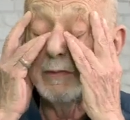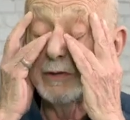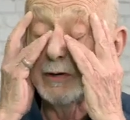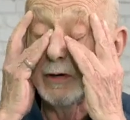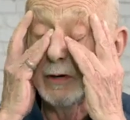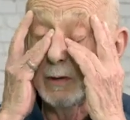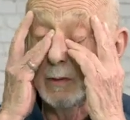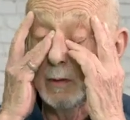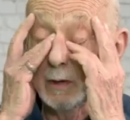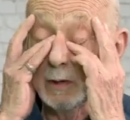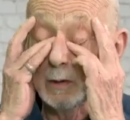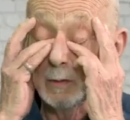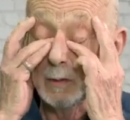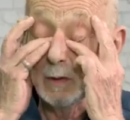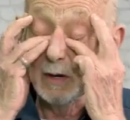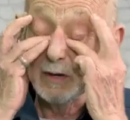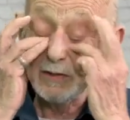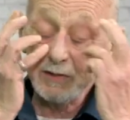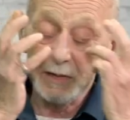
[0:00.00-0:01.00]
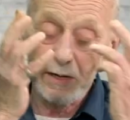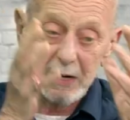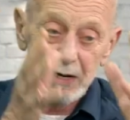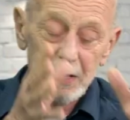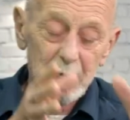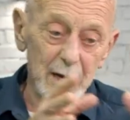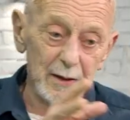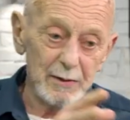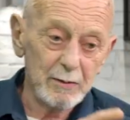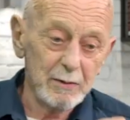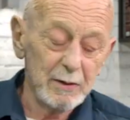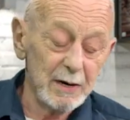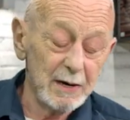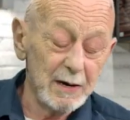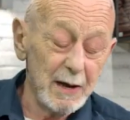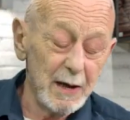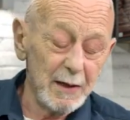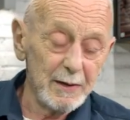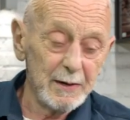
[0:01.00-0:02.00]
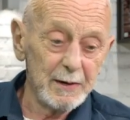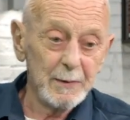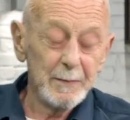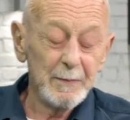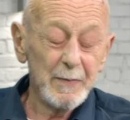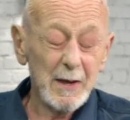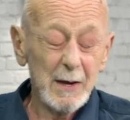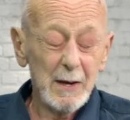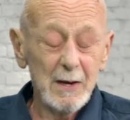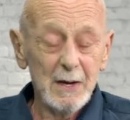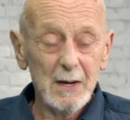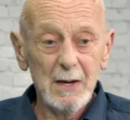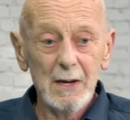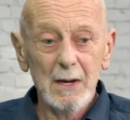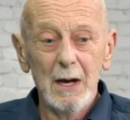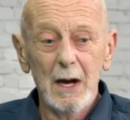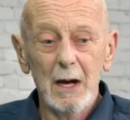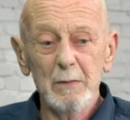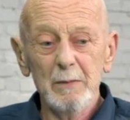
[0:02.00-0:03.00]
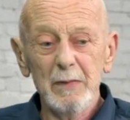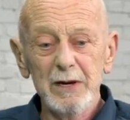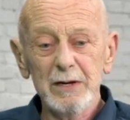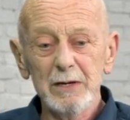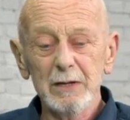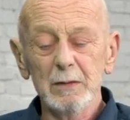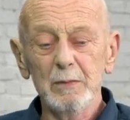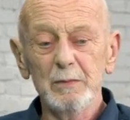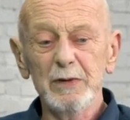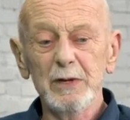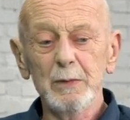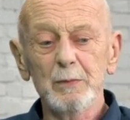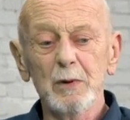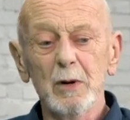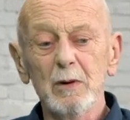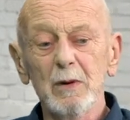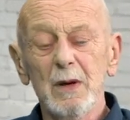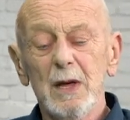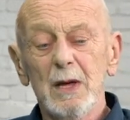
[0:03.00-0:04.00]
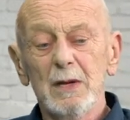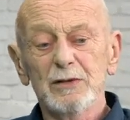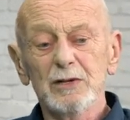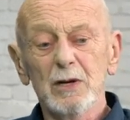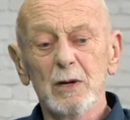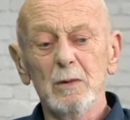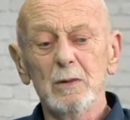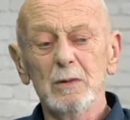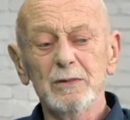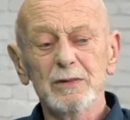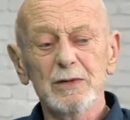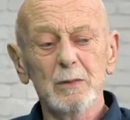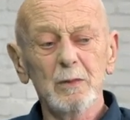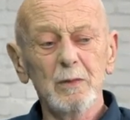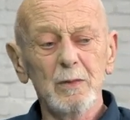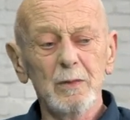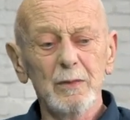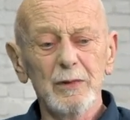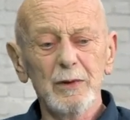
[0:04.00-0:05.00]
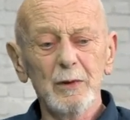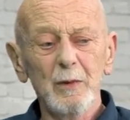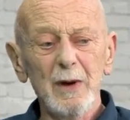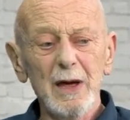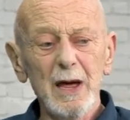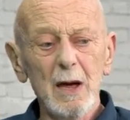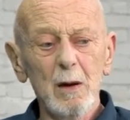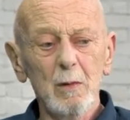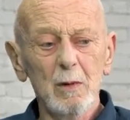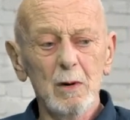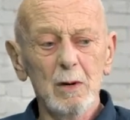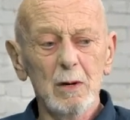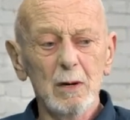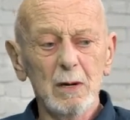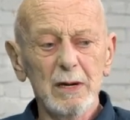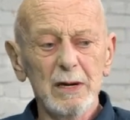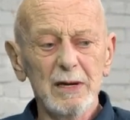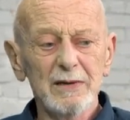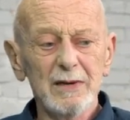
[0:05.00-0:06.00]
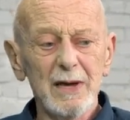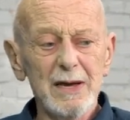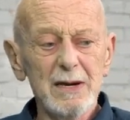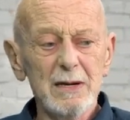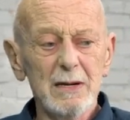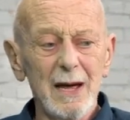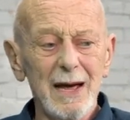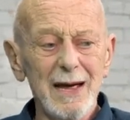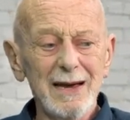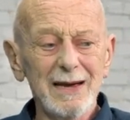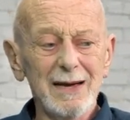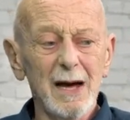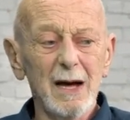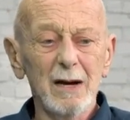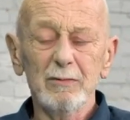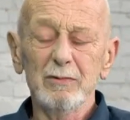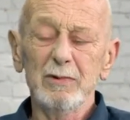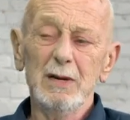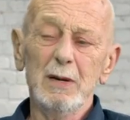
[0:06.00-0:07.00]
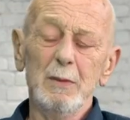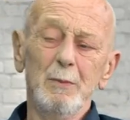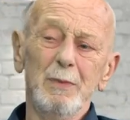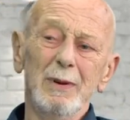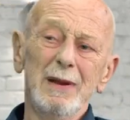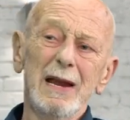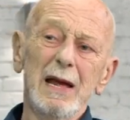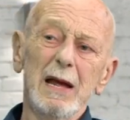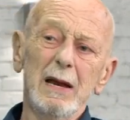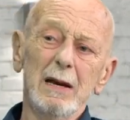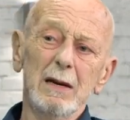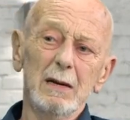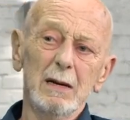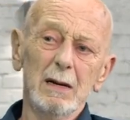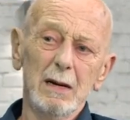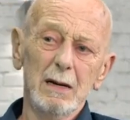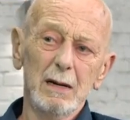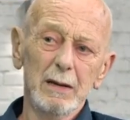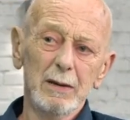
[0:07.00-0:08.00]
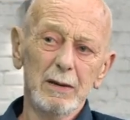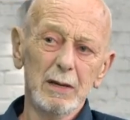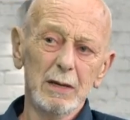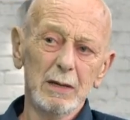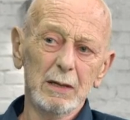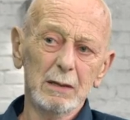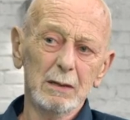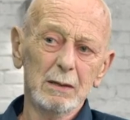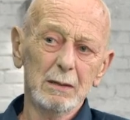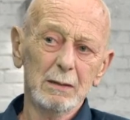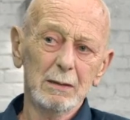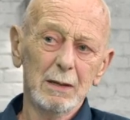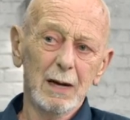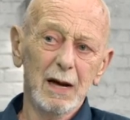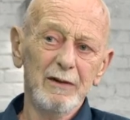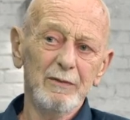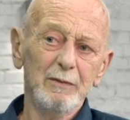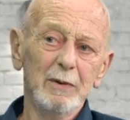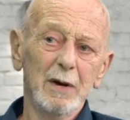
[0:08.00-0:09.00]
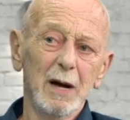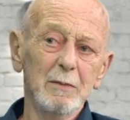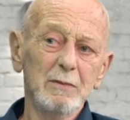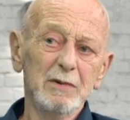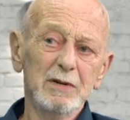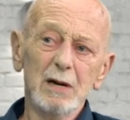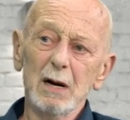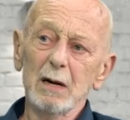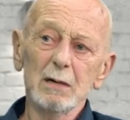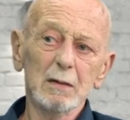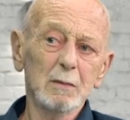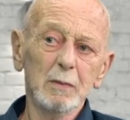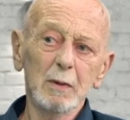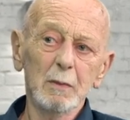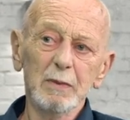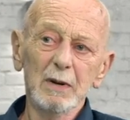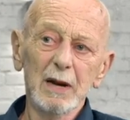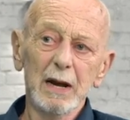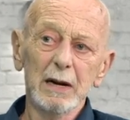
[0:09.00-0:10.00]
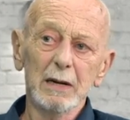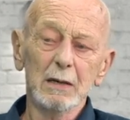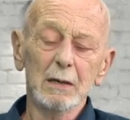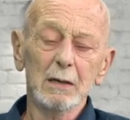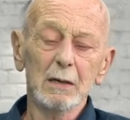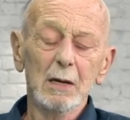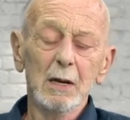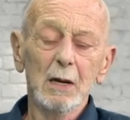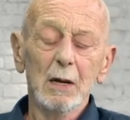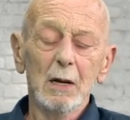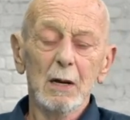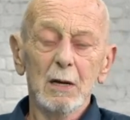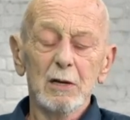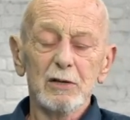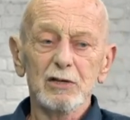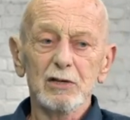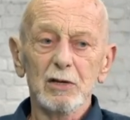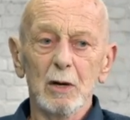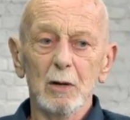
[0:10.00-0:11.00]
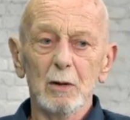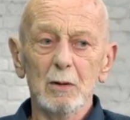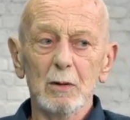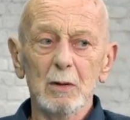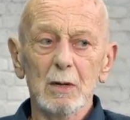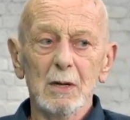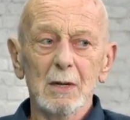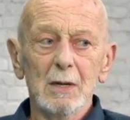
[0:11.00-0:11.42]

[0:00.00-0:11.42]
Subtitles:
don't know what it was, and another, and made a complete program. So the way I work is I can't really plan anything. I'm a terrible planner. So